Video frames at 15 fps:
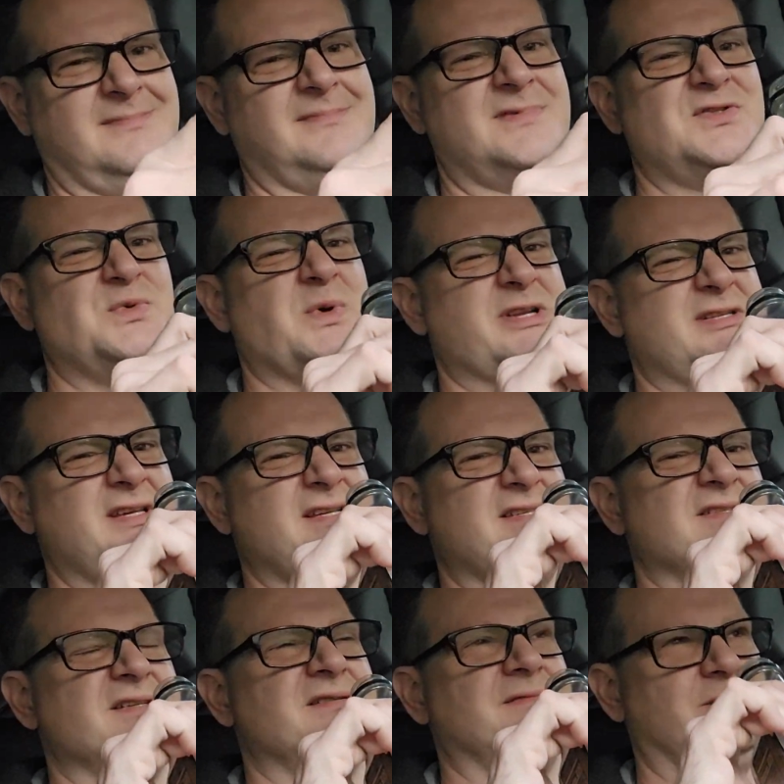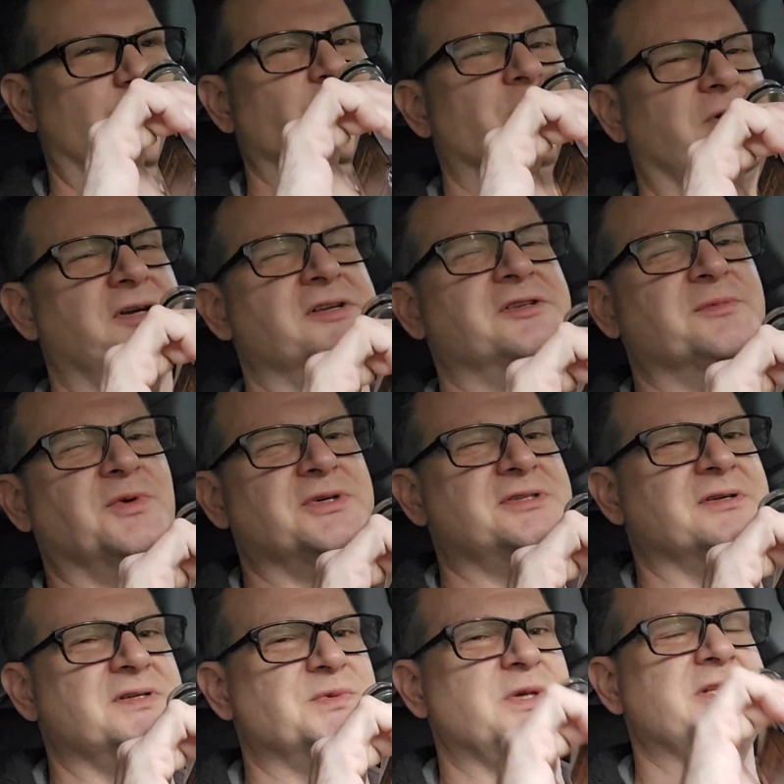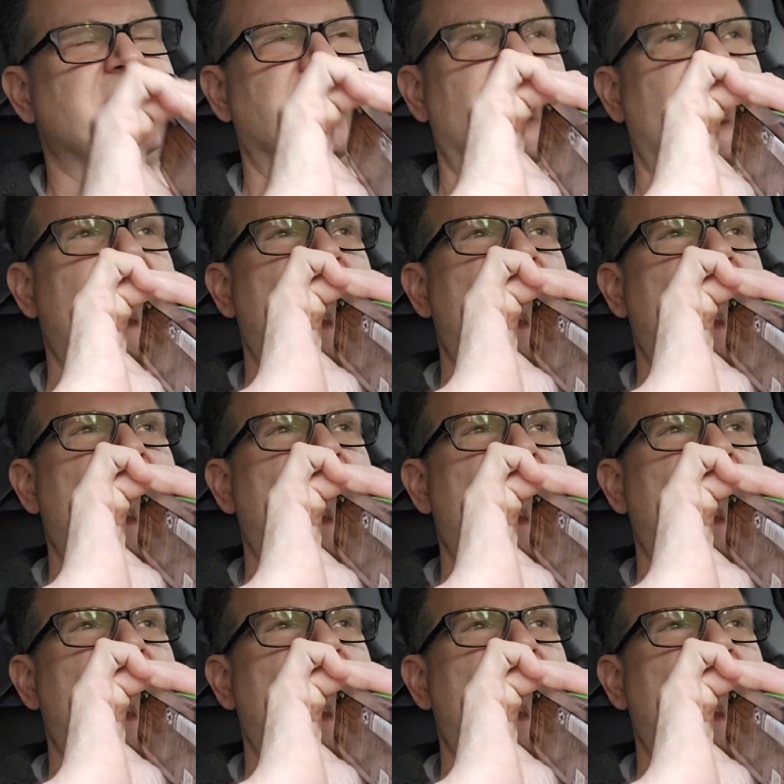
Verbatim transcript: Sweet tea, son. Real country boys drink sweet tea